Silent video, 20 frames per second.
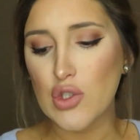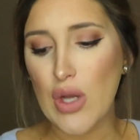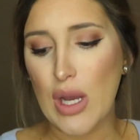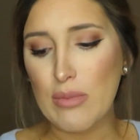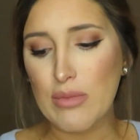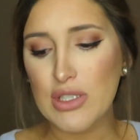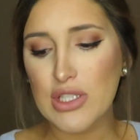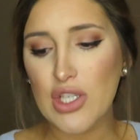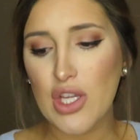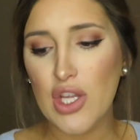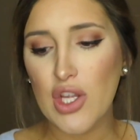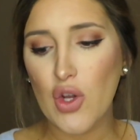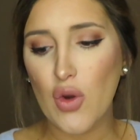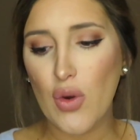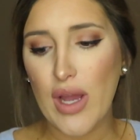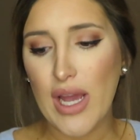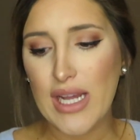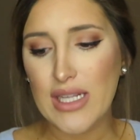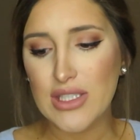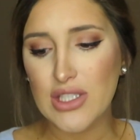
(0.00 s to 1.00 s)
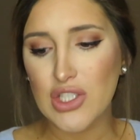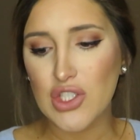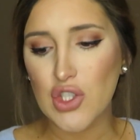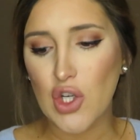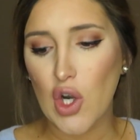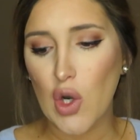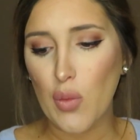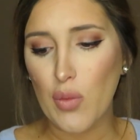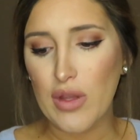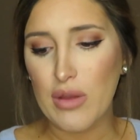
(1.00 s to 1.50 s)
So I'm just going to go ahead and
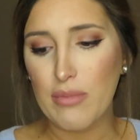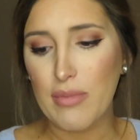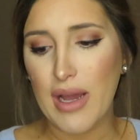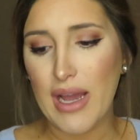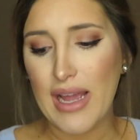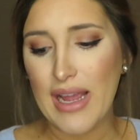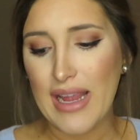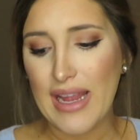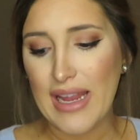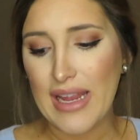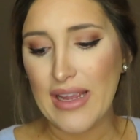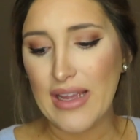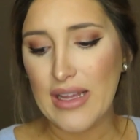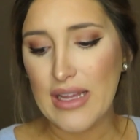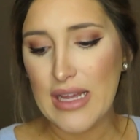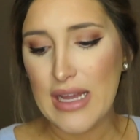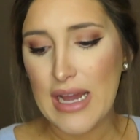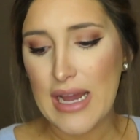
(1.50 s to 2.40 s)
start with my